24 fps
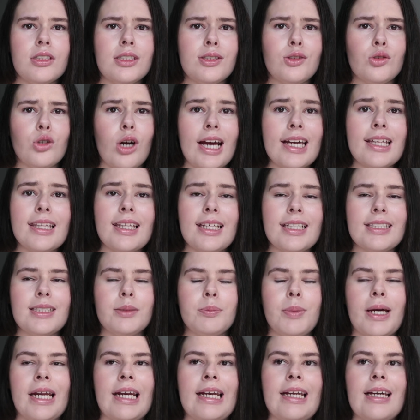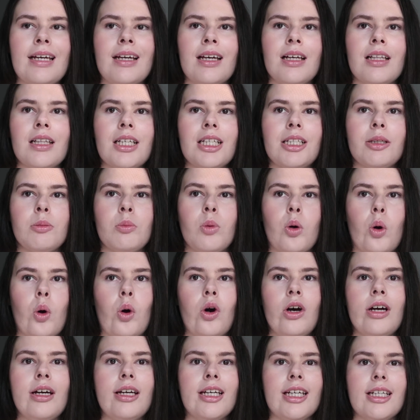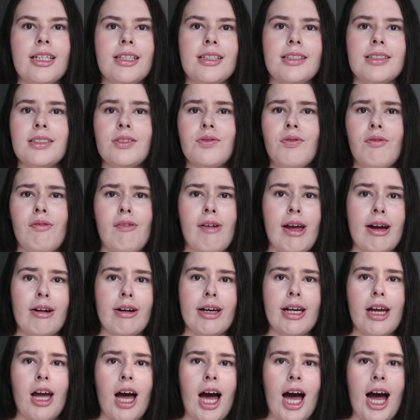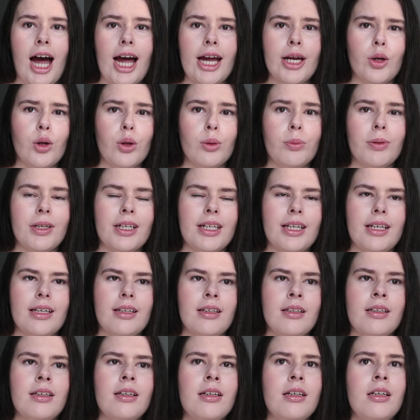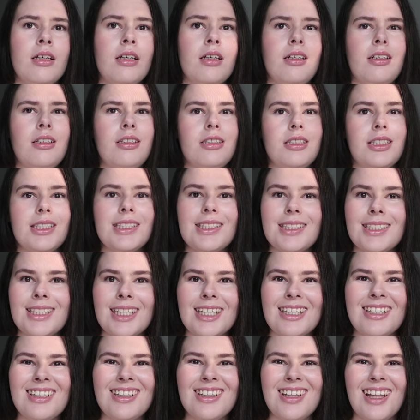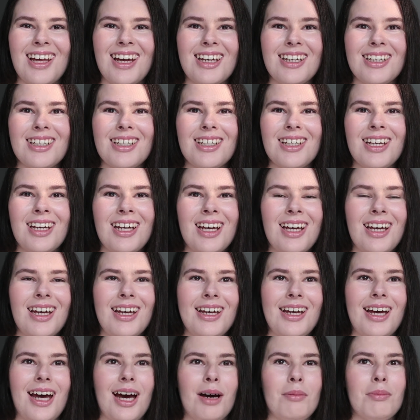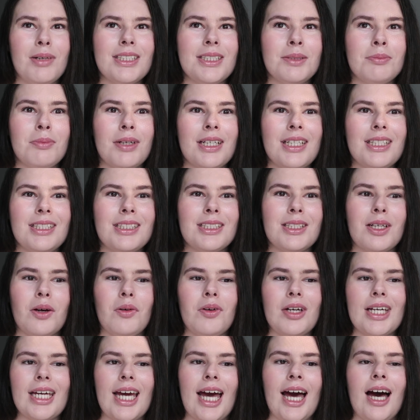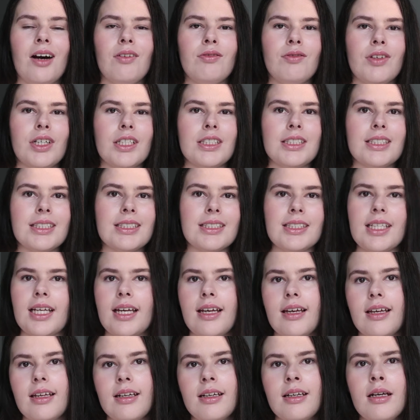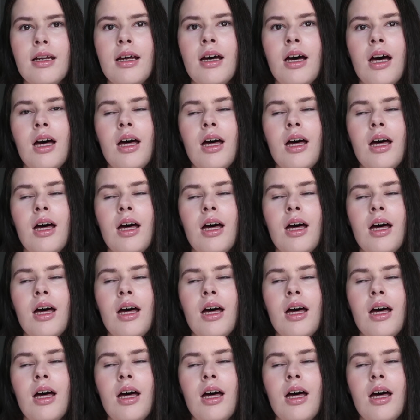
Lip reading: track their spending a little more. It is very eye-opening to see like how much money's going out versus in.